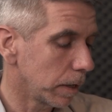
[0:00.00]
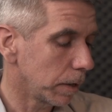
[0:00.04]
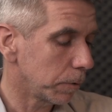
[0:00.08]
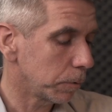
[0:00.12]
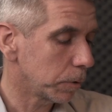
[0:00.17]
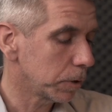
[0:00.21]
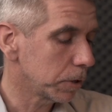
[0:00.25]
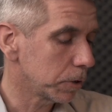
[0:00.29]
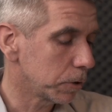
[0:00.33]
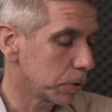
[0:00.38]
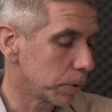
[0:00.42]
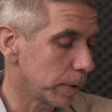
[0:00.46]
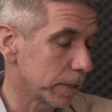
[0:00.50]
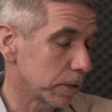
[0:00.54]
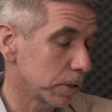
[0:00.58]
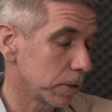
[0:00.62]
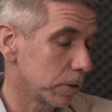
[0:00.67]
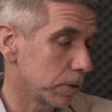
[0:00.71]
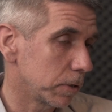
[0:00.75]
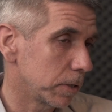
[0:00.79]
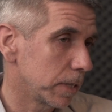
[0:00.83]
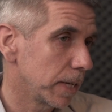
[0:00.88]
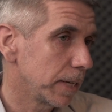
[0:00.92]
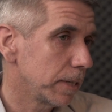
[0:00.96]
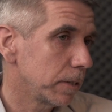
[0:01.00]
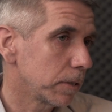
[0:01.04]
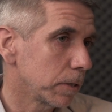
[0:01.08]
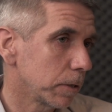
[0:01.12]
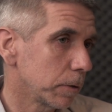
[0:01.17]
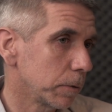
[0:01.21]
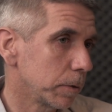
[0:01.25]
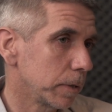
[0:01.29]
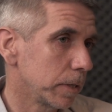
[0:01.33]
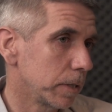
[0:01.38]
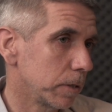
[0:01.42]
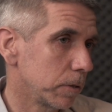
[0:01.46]
I wanted to ask, because
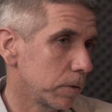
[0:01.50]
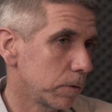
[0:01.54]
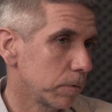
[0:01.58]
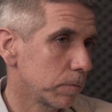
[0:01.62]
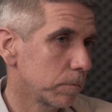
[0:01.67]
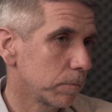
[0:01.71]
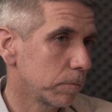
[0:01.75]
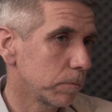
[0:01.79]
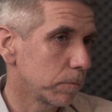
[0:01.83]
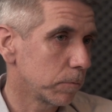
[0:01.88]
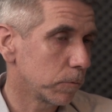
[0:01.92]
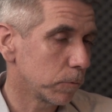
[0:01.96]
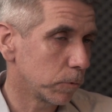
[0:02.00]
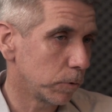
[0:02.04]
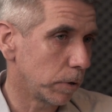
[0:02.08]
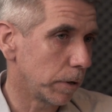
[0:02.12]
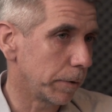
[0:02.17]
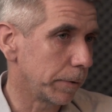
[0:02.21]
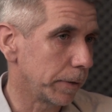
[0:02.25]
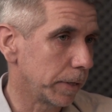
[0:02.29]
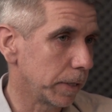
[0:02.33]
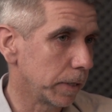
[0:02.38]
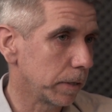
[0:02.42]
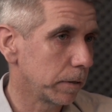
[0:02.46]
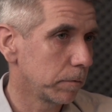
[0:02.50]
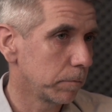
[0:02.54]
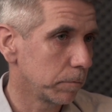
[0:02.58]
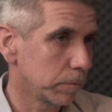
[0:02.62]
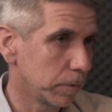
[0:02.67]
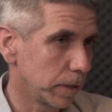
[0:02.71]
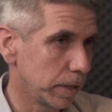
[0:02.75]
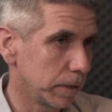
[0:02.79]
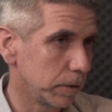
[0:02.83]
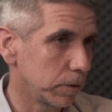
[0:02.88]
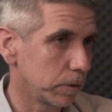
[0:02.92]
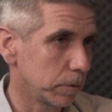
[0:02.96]
NATO is growing
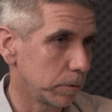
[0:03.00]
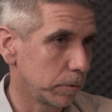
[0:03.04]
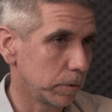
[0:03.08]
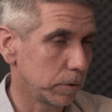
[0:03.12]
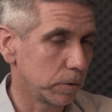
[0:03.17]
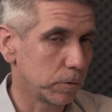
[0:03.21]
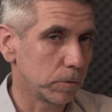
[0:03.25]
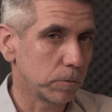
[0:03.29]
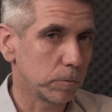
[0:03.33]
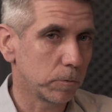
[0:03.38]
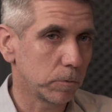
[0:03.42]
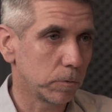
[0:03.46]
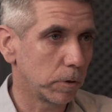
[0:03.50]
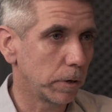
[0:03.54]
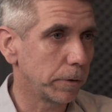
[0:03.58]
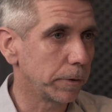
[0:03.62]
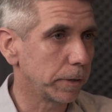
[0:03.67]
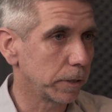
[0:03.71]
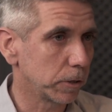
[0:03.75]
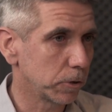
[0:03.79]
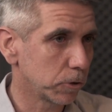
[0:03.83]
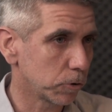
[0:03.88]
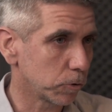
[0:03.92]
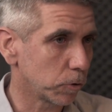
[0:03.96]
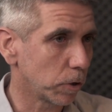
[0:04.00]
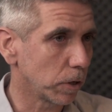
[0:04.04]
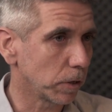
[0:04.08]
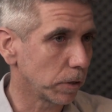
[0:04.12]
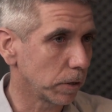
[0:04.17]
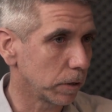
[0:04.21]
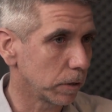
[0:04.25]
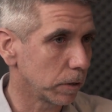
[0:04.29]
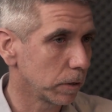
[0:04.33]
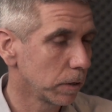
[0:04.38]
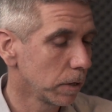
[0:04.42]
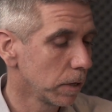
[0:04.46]

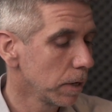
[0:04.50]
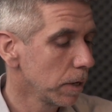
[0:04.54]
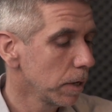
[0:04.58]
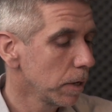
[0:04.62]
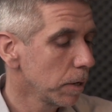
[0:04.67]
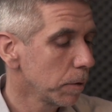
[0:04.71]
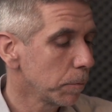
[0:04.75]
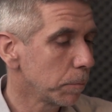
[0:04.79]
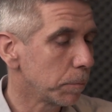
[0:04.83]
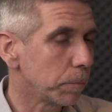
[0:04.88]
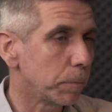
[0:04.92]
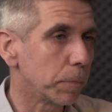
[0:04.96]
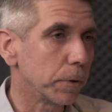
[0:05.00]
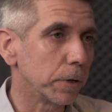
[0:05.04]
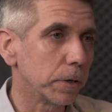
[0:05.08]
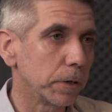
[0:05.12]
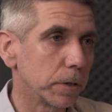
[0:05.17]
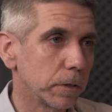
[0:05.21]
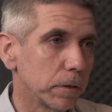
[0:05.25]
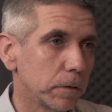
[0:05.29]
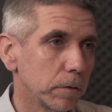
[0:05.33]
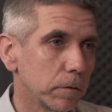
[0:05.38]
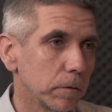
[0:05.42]
stronger, but